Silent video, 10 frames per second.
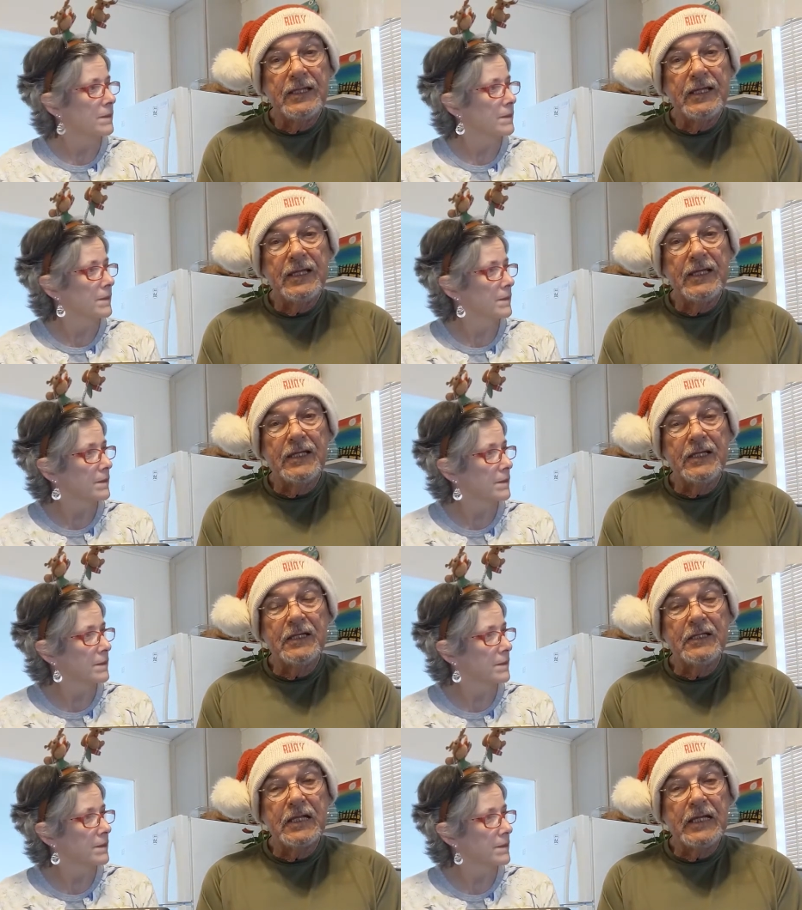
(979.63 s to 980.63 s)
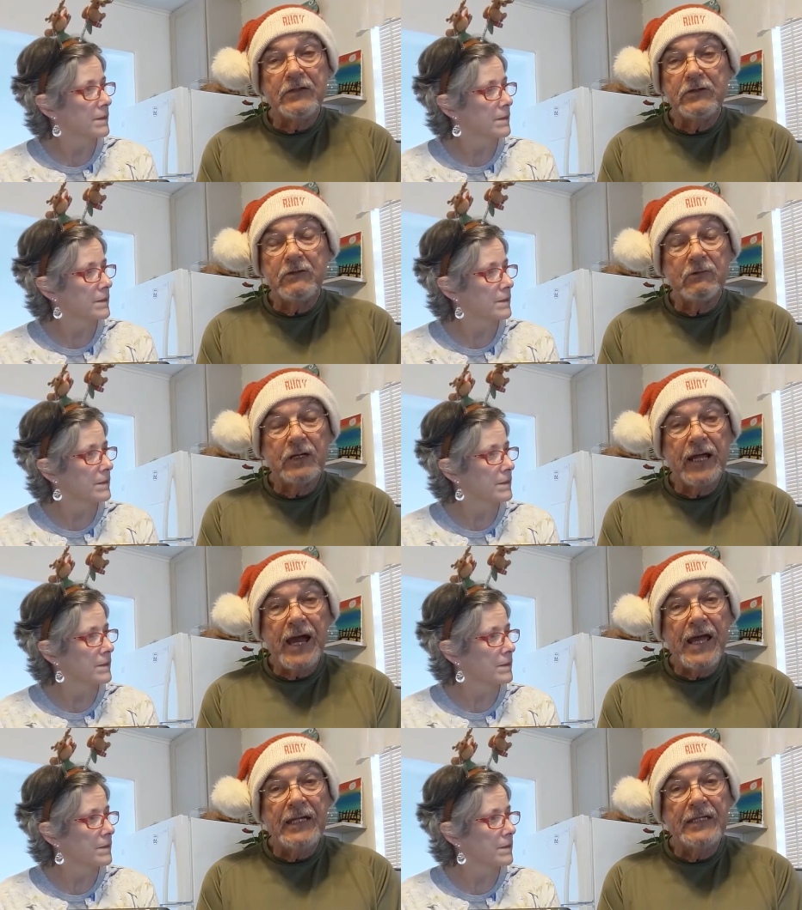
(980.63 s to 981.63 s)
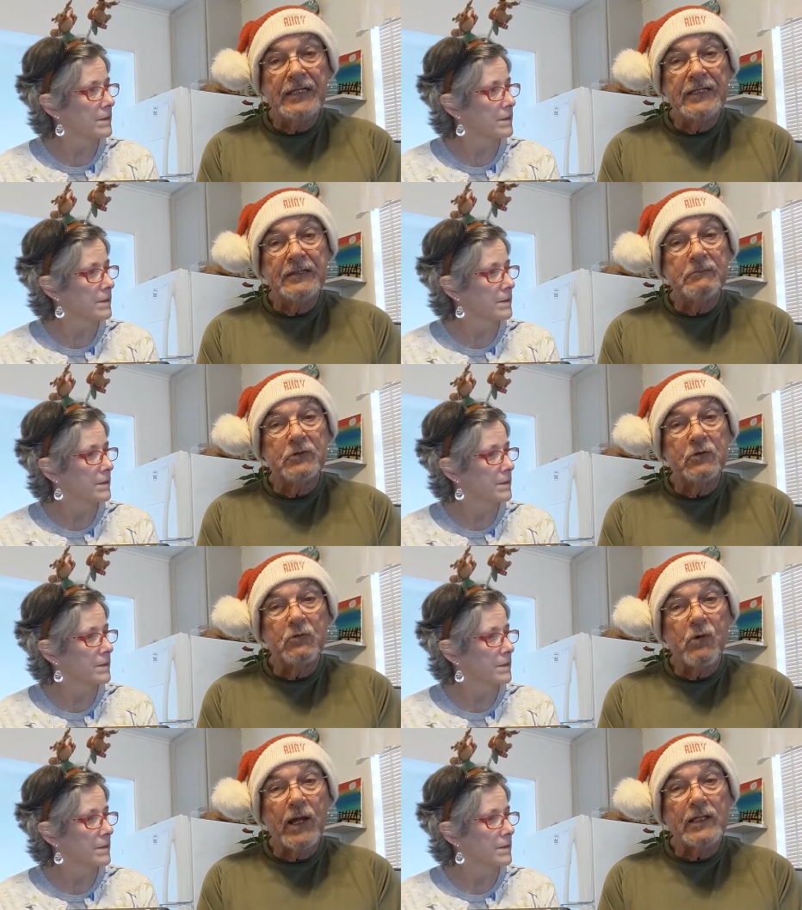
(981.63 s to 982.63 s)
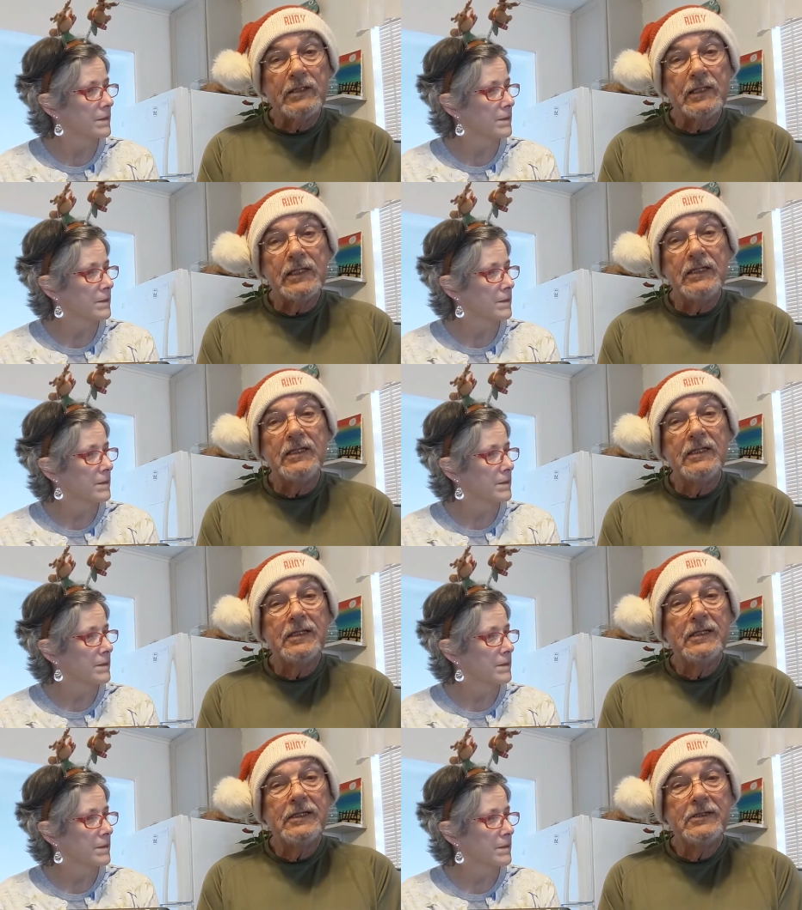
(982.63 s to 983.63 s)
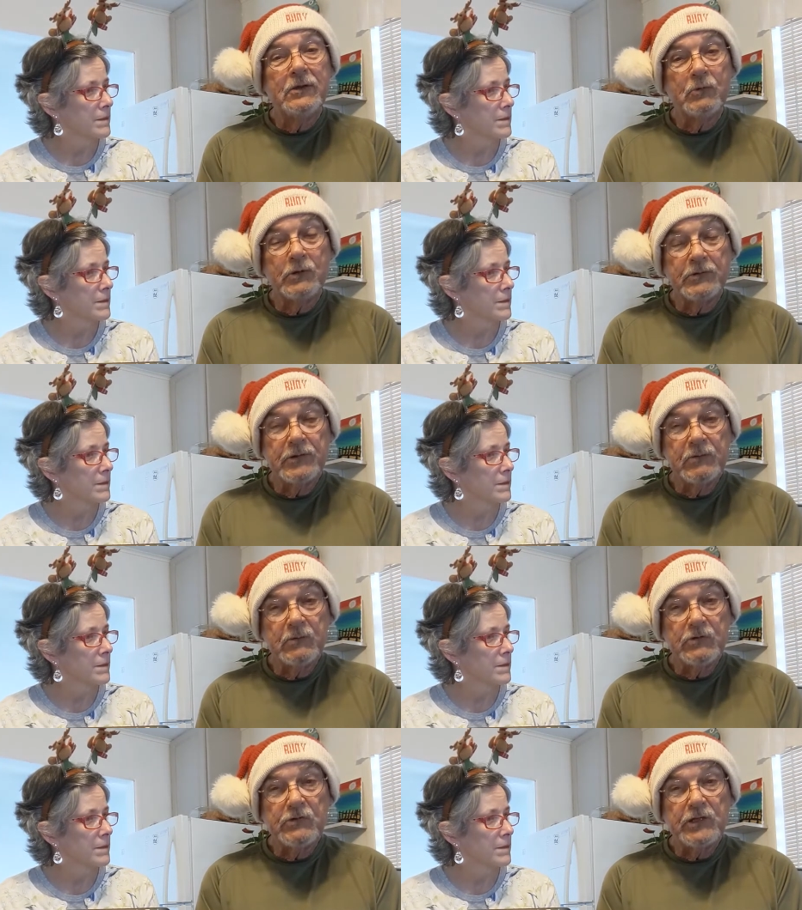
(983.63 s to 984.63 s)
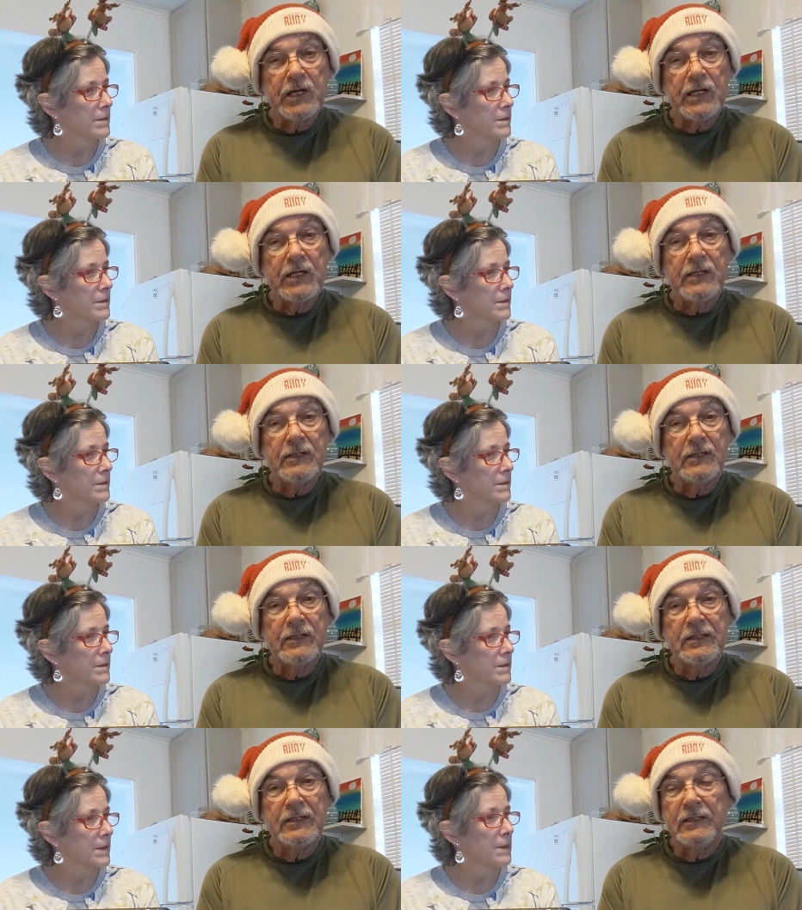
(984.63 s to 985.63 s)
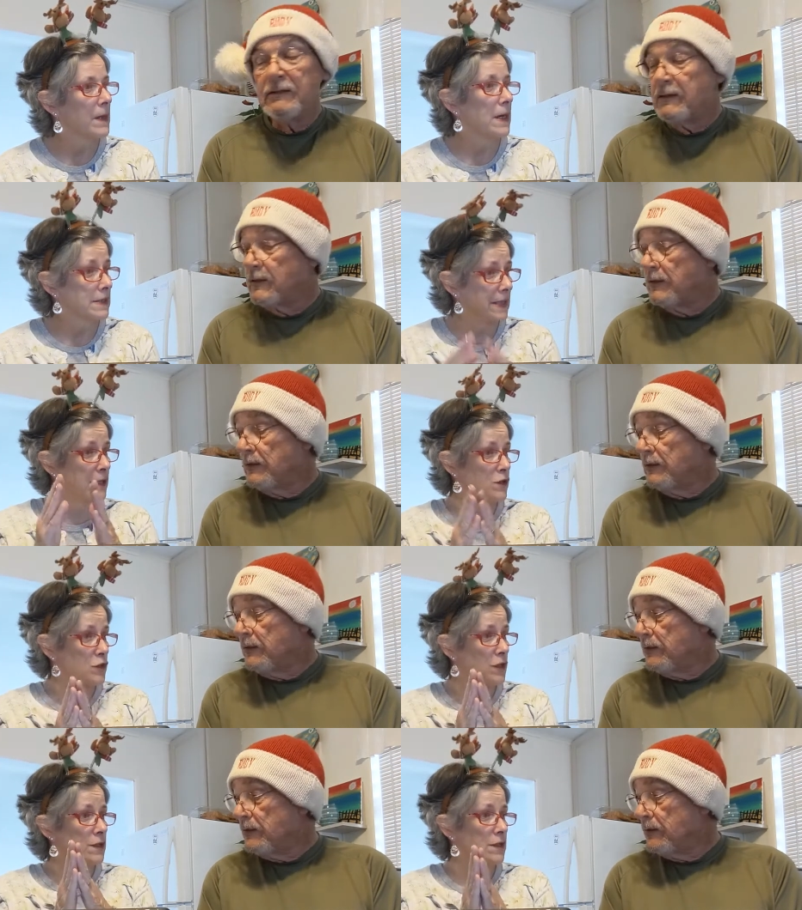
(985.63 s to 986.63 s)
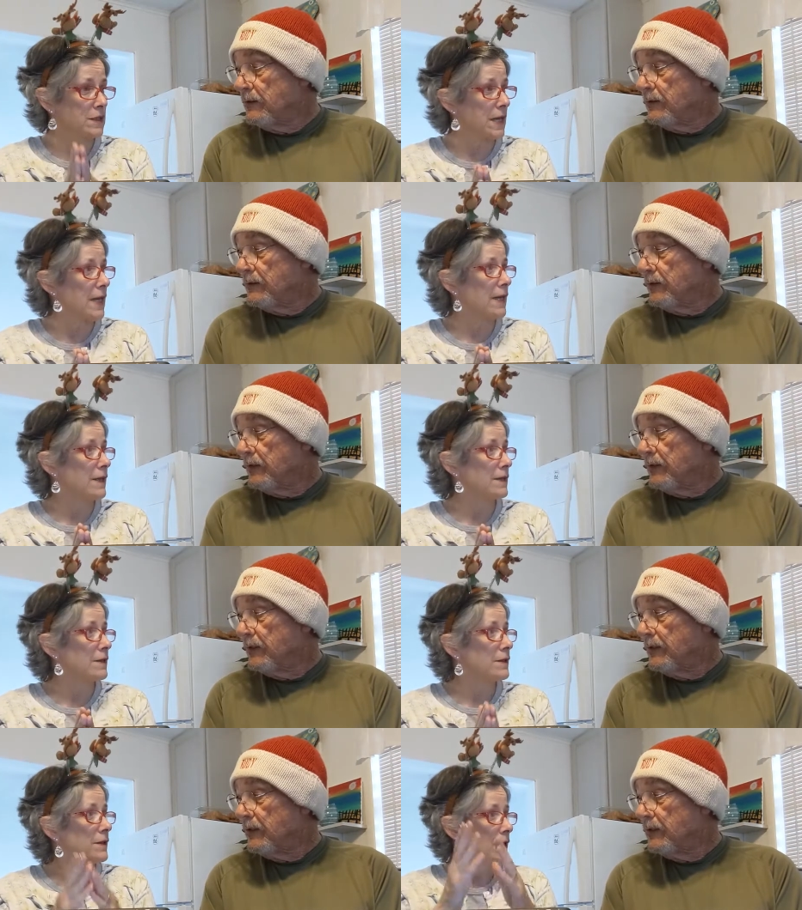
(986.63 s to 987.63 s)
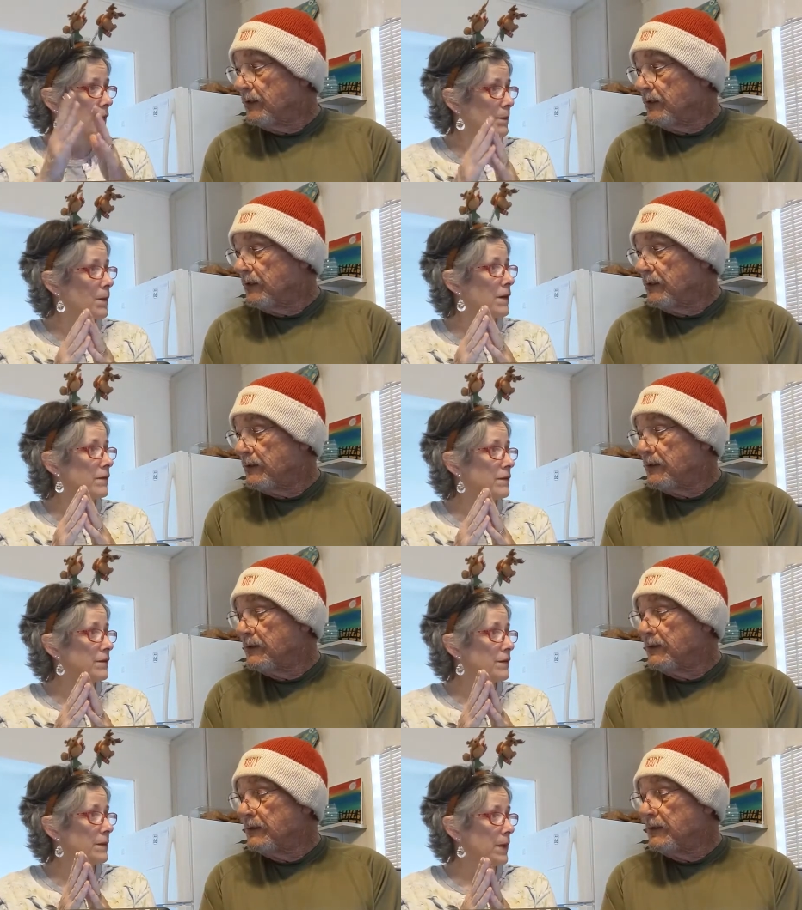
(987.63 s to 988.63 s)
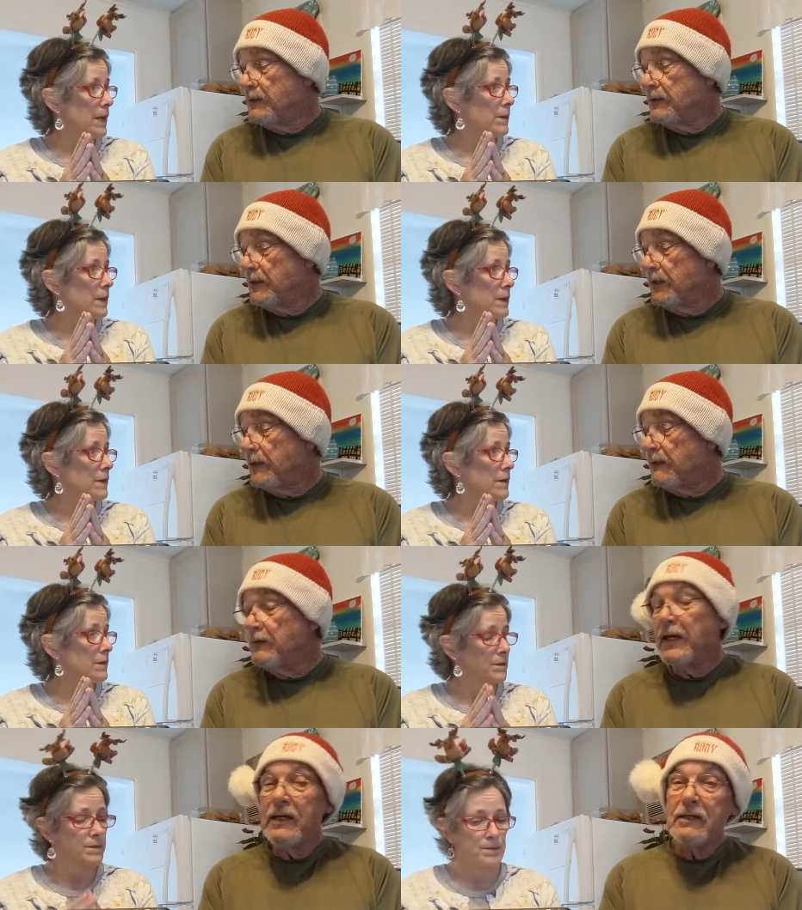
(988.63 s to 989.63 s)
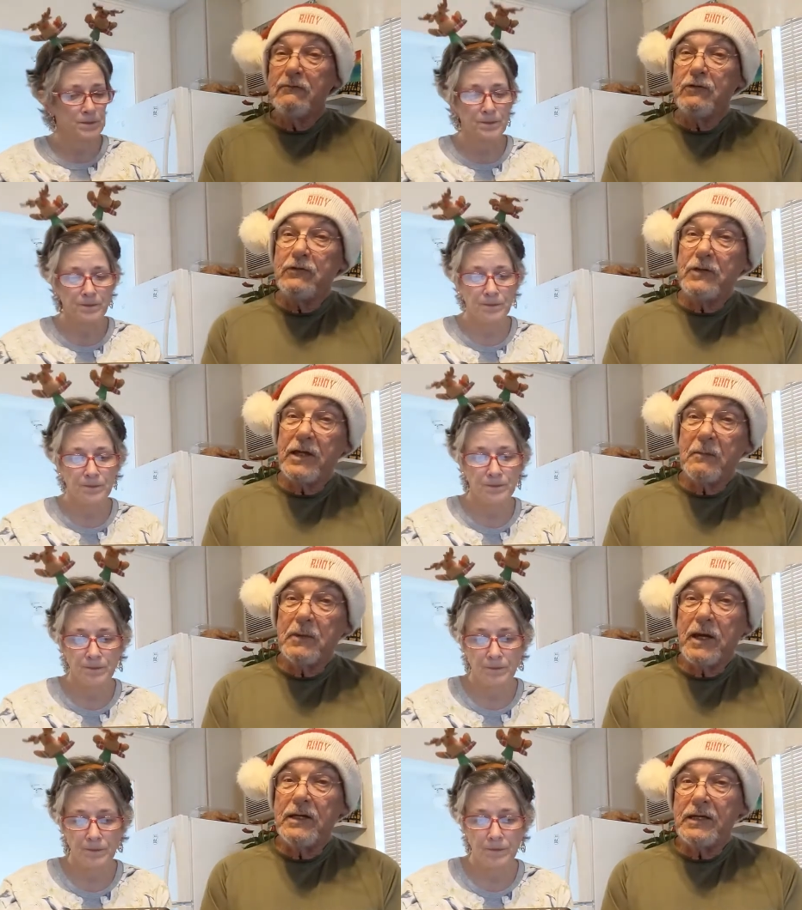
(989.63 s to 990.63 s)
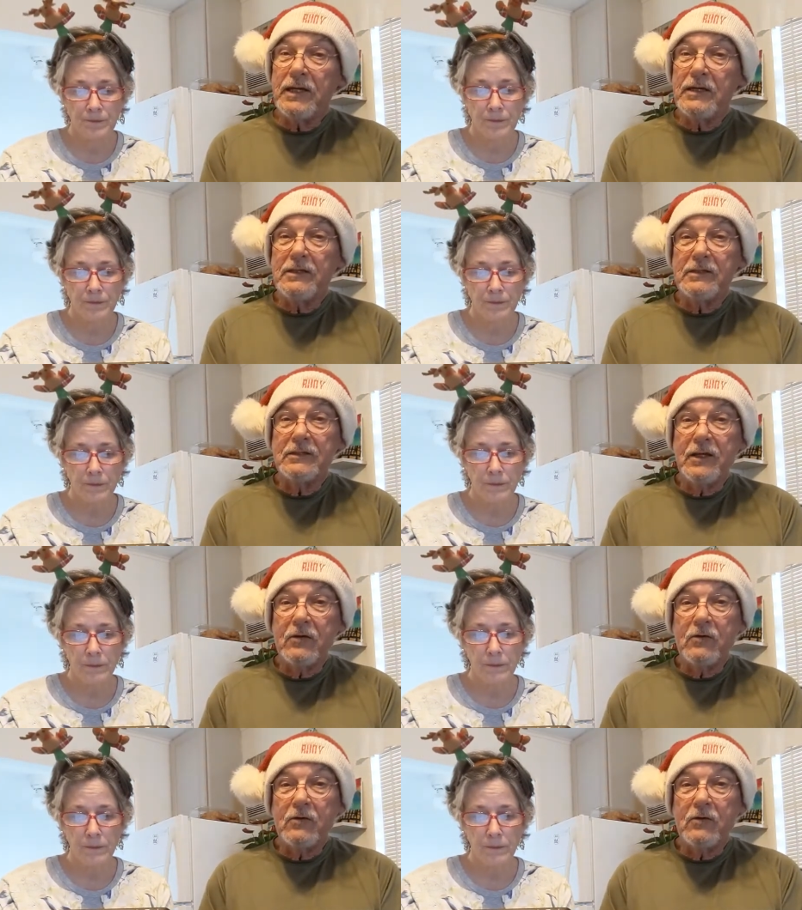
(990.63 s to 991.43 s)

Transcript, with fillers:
Speaker 1: and it guided them directly to where they were staying.
Speaker 2: Because it just stayed above the baby. Yeah. And
Speaker 1: if you think about again, the